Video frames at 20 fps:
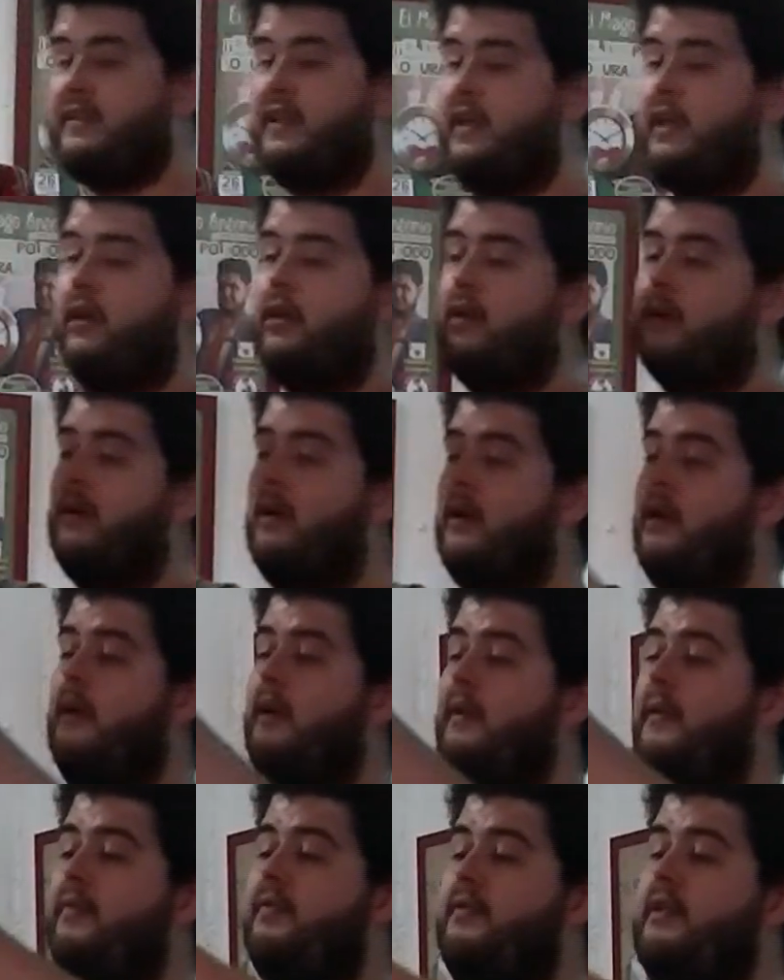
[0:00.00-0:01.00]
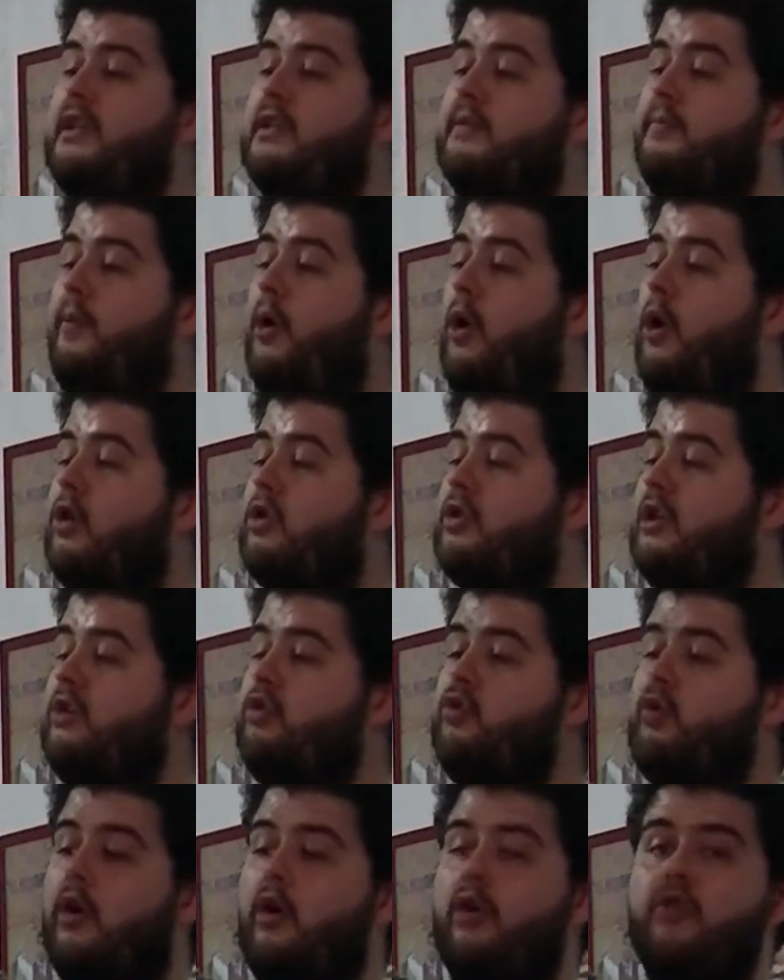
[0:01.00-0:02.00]
here this box and
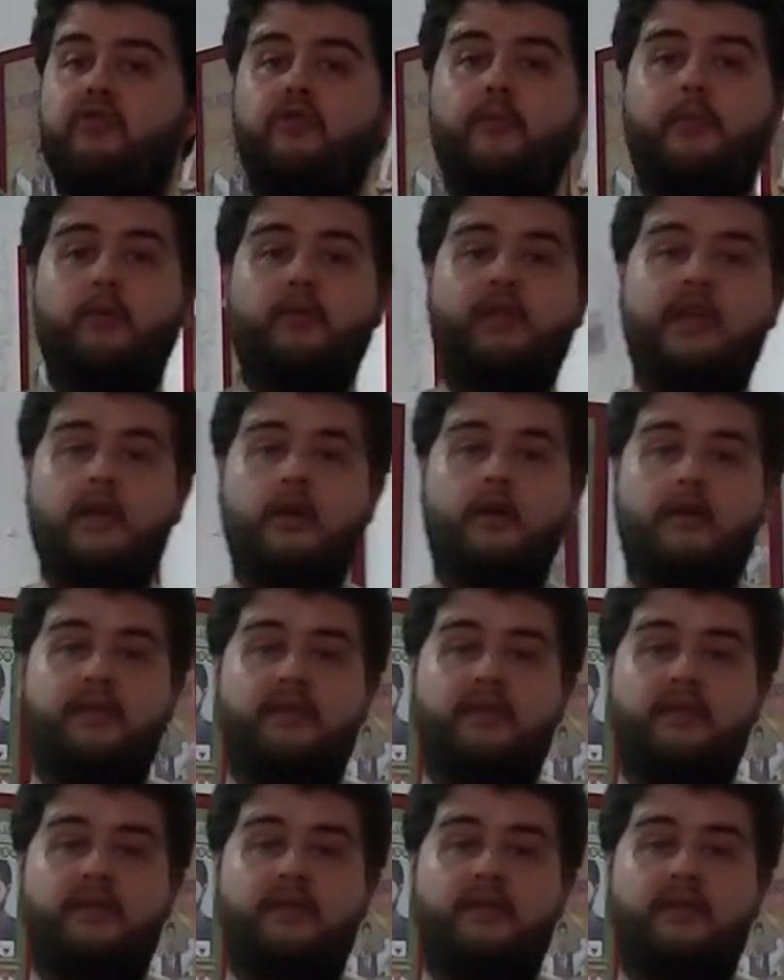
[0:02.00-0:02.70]
you are going to put here